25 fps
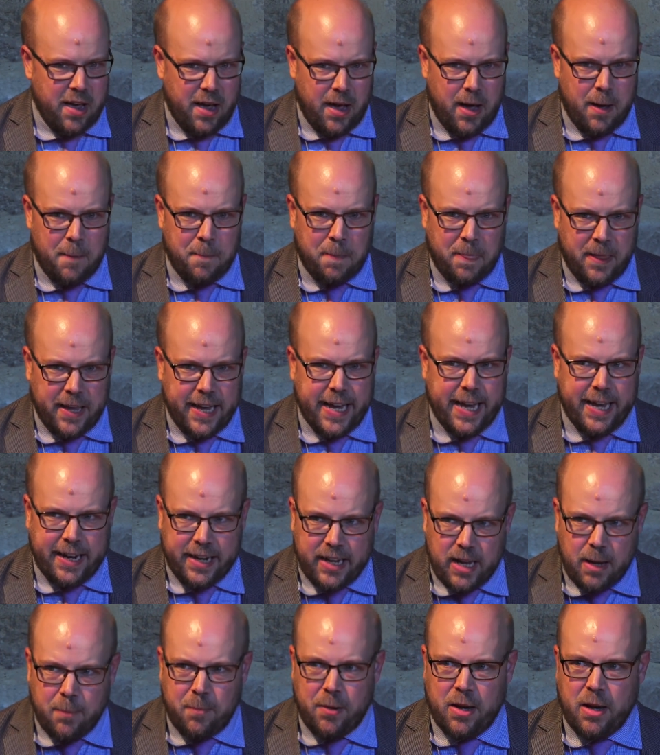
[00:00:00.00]
Again,
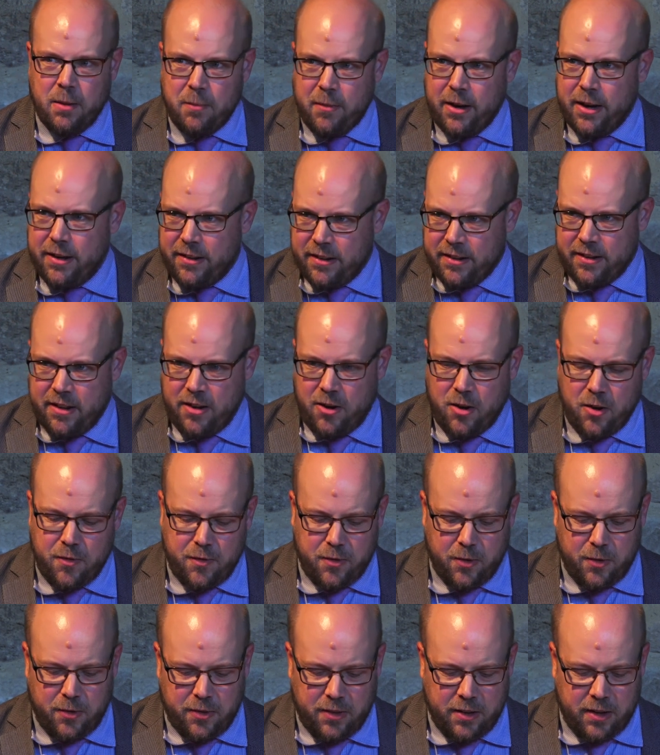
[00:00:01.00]
keeping in mind that a lot of
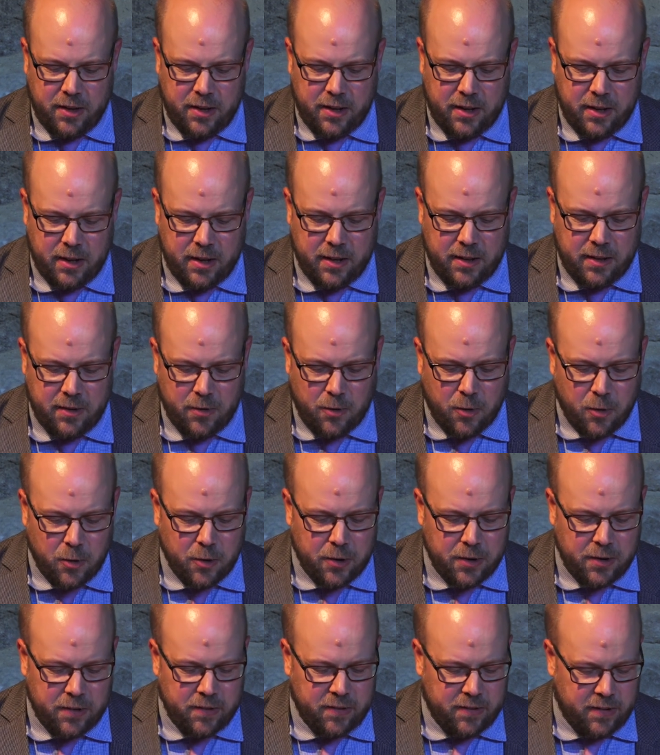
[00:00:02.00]
the
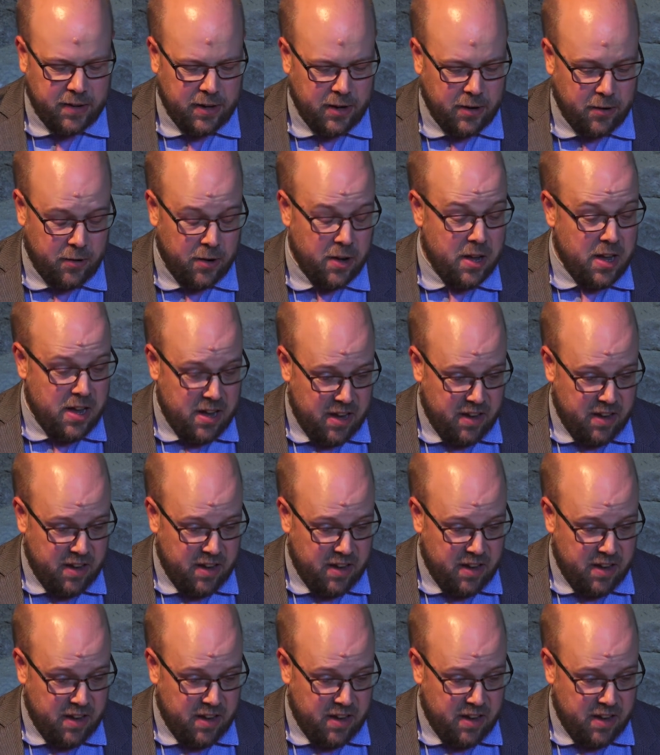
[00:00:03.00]
audience here